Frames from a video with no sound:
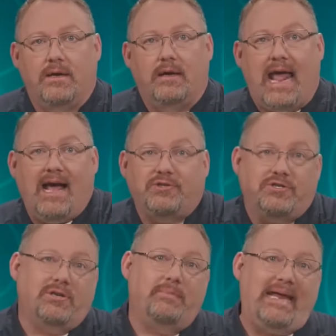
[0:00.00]
Azure
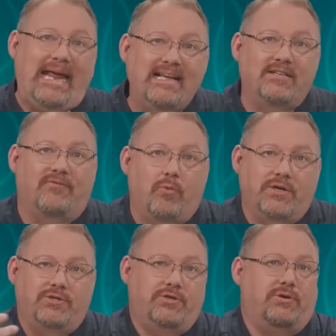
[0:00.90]
should be easy for
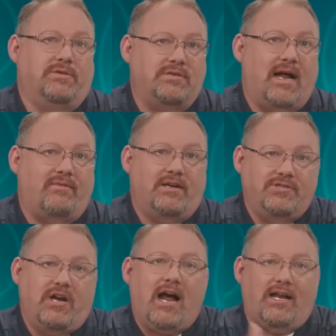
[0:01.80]
what you do inside of it, because
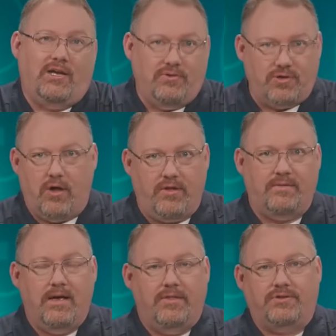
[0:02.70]
you're not going to use all the
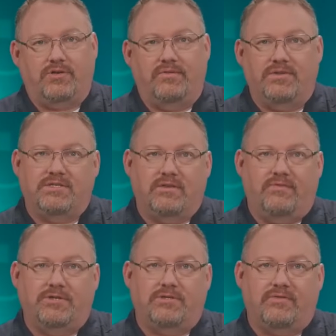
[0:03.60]
services and
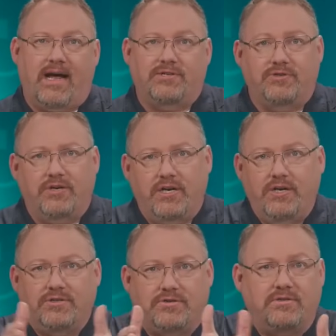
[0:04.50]
features of Azure. You're going to
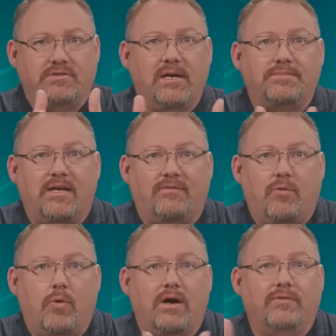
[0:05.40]
use a certain subset for
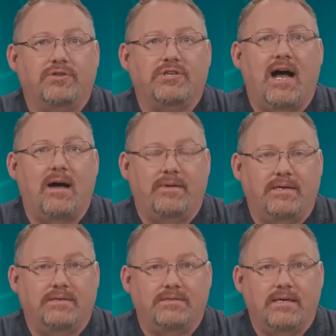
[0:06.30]
whatever your job
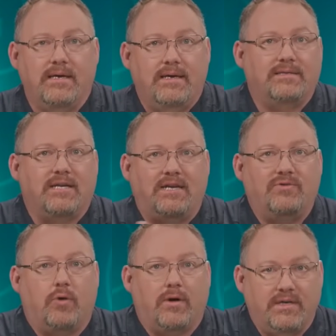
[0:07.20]
is inside
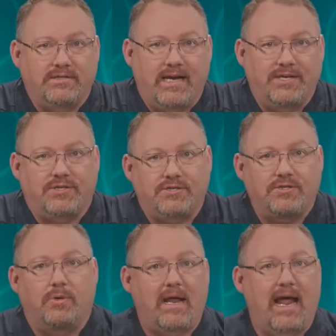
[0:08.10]
your organization.
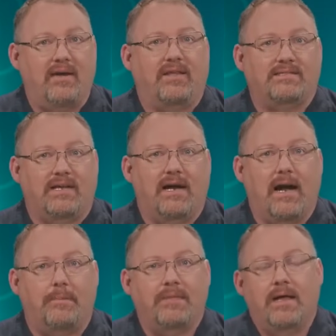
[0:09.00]
So you want to have that set
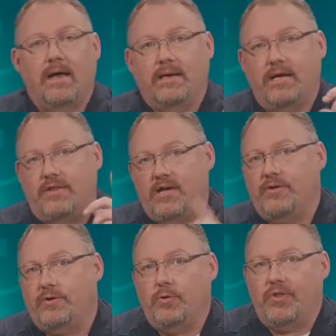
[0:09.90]
up. Now, the
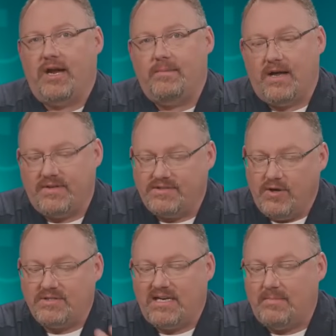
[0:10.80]
other cool thing about this,
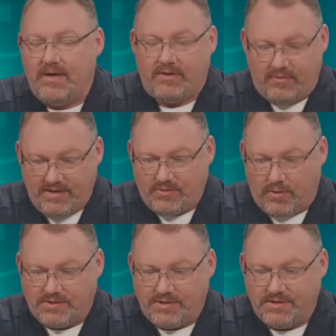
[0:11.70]
notice that I'm on the
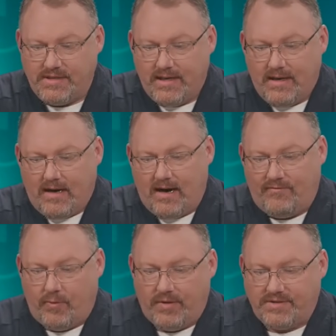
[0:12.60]
resources
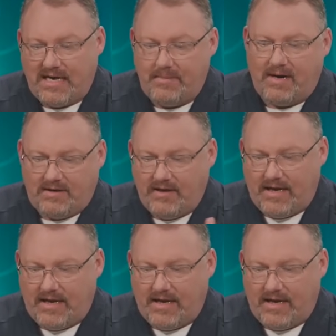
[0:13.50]
for this, and I'm going to click on